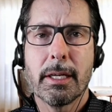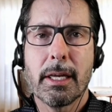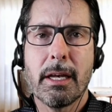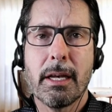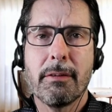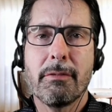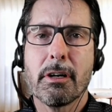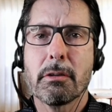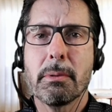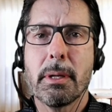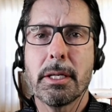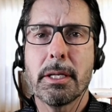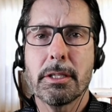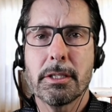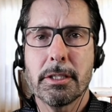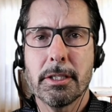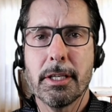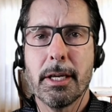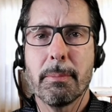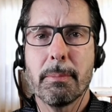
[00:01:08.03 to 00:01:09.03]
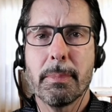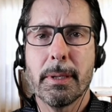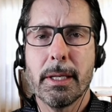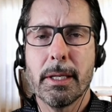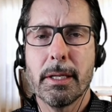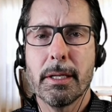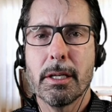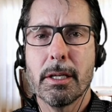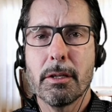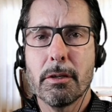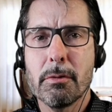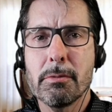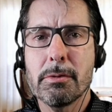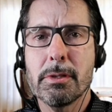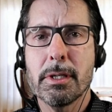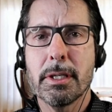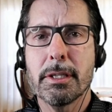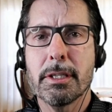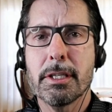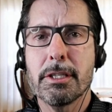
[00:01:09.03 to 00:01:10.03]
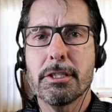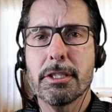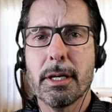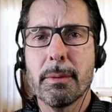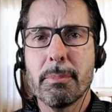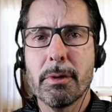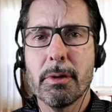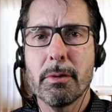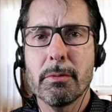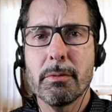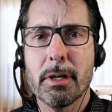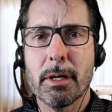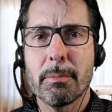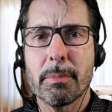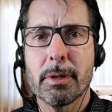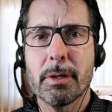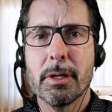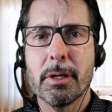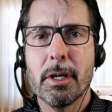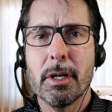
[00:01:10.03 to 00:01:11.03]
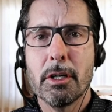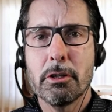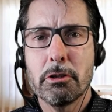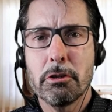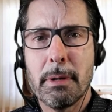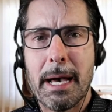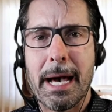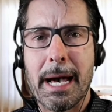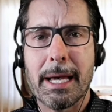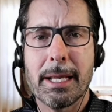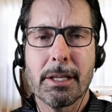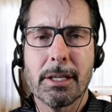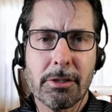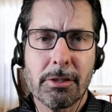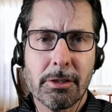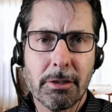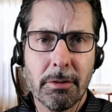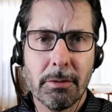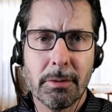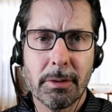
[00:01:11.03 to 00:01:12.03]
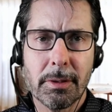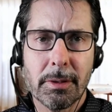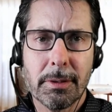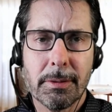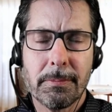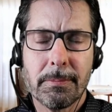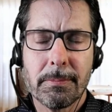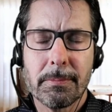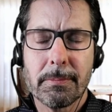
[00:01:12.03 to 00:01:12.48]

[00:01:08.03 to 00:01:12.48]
gave a great tip in using the W number to add a student.